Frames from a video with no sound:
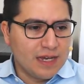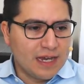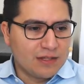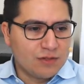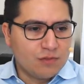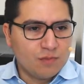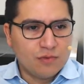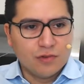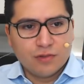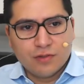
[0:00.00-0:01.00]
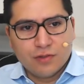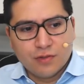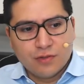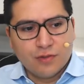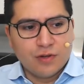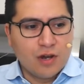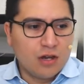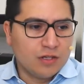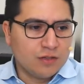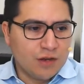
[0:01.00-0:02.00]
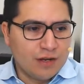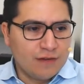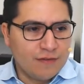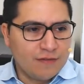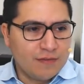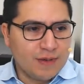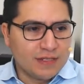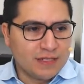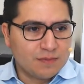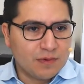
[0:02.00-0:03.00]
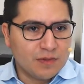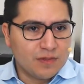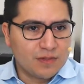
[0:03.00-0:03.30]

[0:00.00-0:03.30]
at 250 basis points.